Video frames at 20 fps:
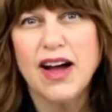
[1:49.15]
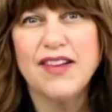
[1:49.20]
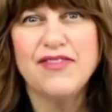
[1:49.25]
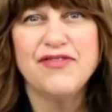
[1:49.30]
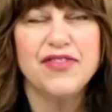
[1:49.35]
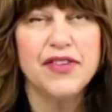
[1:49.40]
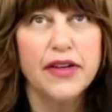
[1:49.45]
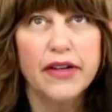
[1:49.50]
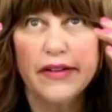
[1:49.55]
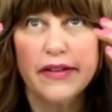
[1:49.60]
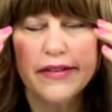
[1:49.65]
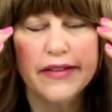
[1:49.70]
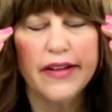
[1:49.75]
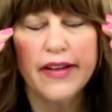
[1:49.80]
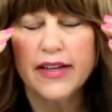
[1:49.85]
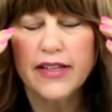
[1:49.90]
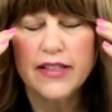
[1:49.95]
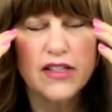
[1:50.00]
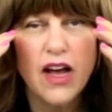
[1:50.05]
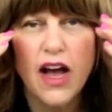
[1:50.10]
I feel
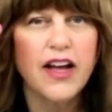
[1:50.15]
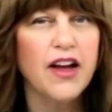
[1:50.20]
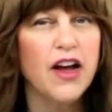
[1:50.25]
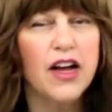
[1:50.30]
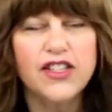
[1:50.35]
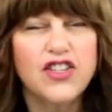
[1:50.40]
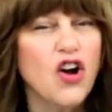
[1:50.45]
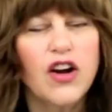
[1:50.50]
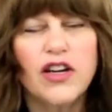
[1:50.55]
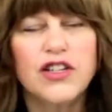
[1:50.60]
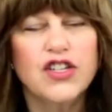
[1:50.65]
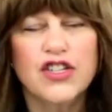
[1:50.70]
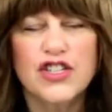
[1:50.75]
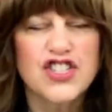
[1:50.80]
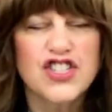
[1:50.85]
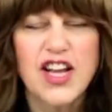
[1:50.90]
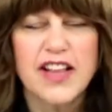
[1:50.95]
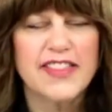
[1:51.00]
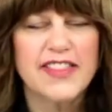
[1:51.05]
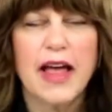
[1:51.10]
it's I, it's hard to
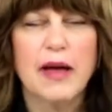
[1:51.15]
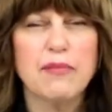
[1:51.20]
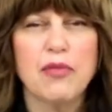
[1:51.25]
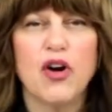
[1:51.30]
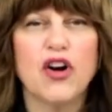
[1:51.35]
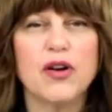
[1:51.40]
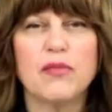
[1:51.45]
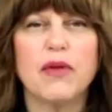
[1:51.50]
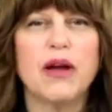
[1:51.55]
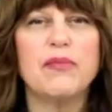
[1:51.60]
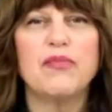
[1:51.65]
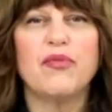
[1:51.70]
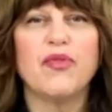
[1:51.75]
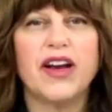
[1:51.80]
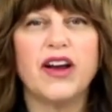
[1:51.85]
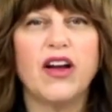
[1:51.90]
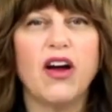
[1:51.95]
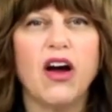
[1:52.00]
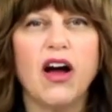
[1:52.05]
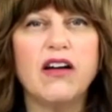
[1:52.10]
shut that part of my
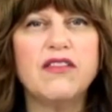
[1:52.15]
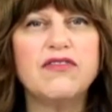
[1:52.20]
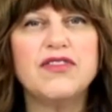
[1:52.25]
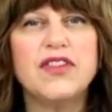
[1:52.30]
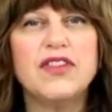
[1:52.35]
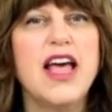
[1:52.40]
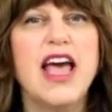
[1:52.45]
brain off,